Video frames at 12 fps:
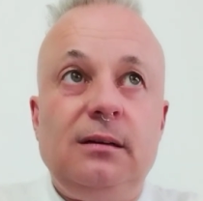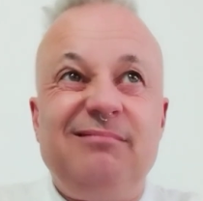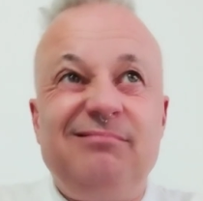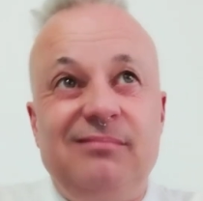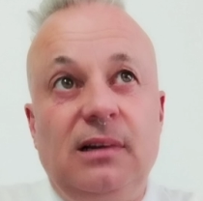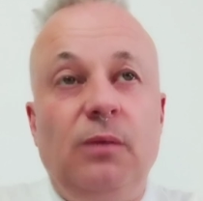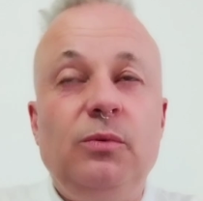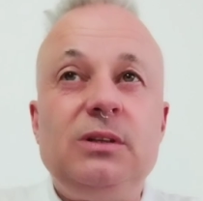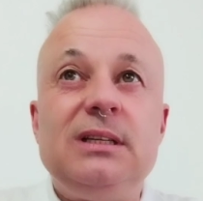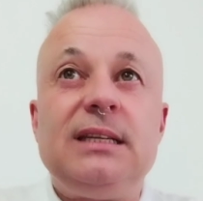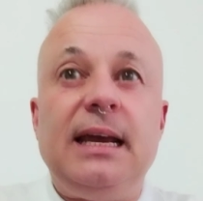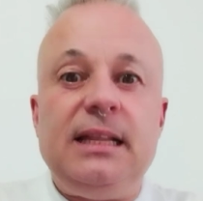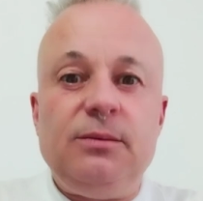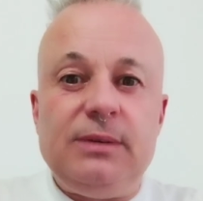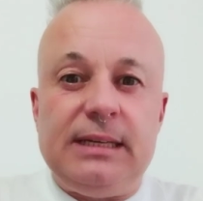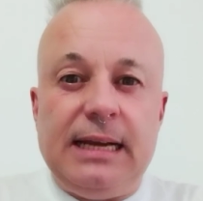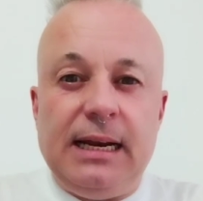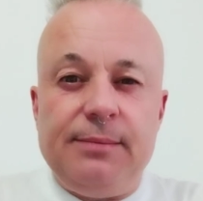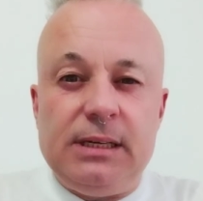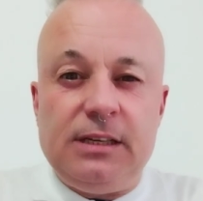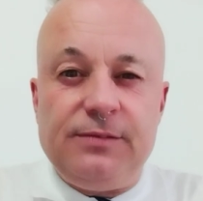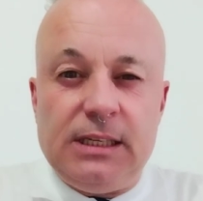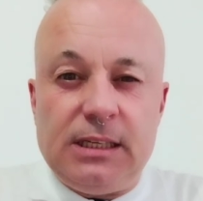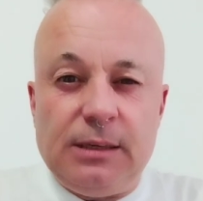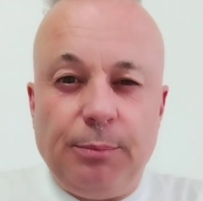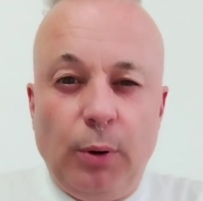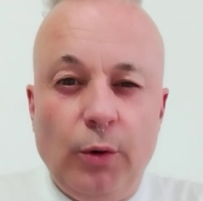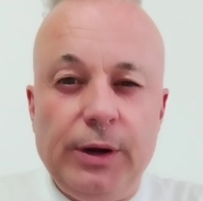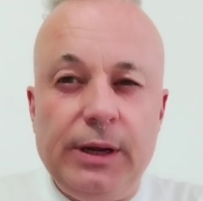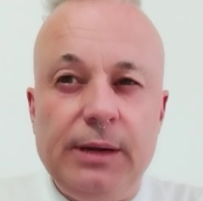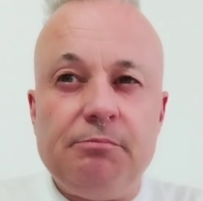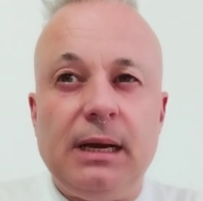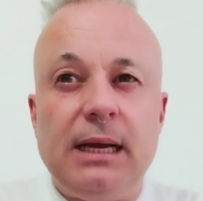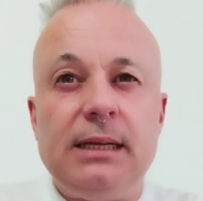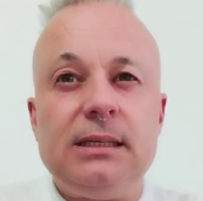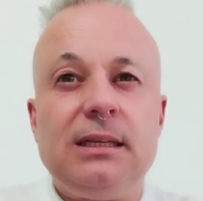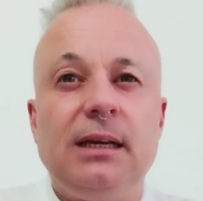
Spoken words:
I wouldn't say there was an element of disappointment.